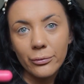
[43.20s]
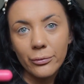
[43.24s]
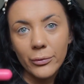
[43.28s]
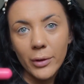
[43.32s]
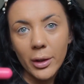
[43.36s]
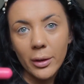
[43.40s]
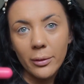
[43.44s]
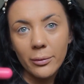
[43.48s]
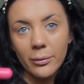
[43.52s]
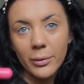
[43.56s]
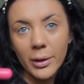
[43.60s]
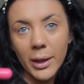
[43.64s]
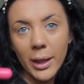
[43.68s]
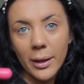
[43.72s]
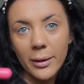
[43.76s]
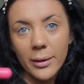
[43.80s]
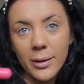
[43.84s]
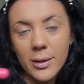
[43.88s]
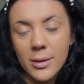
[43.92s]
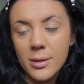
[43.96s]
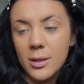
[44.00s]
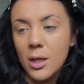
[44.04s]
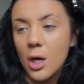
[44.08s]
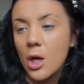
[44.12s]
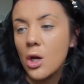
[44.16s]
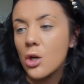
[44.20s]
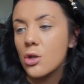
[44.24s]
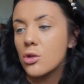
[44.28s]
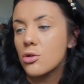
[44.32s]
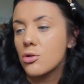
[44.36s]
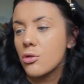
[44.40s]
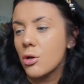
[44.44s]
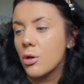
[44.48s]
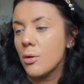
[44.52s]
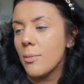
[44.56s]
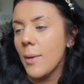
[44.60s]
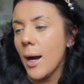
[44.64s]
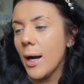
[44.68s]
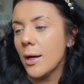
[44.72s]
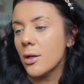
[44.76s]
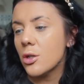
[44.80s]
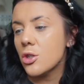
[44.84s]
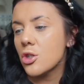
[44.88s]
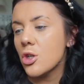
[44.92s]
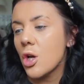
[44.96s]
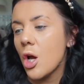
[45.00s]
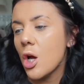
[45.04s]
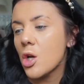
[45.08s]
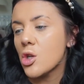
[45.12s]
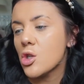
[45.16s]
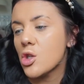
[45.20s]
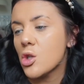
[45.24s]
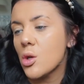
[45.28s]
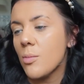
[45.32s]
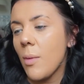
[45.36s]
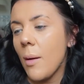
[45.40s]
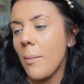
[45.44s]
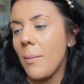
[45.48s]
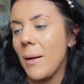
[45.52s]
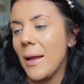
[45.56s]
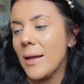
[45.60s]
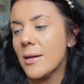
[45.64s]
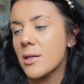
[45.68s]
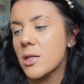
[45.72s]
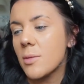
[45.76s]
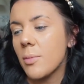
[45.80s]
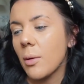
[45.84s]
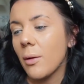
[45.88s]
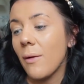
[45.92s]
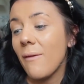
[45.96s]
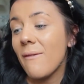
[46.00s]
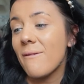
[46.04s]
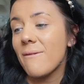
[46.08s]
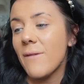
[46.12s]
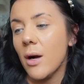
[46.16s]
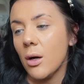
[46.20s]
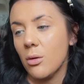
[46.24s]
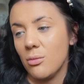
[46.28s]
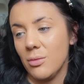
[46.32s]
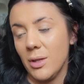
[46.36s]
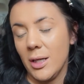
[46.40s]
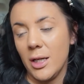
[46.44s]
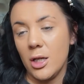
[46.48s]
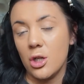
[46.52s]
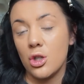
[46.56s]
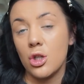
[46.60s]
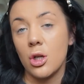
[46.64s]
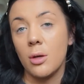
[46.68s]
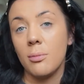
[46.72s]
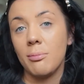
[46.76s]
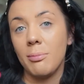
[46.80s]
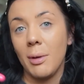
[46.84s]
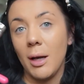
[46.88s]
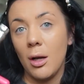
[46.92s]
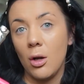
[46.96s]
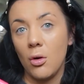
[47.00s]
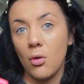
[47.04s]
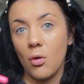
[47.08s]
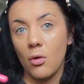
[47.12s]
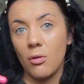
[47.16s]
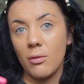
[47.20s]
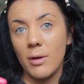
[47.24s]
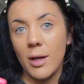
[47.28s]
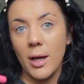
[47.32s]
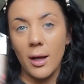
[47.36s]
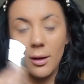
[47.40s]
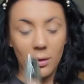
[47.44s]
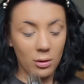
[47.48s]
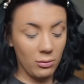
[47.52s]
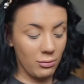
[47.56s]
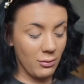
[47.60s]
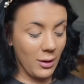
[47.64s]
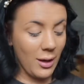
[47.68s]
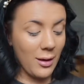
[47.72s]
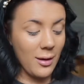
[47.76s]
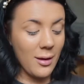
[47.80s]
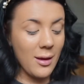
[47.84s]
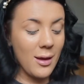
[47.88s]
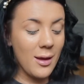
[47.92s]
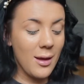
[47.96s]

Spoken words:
Yeah, getting this? True Match Super Blendable Foundation by L'Oreal, right?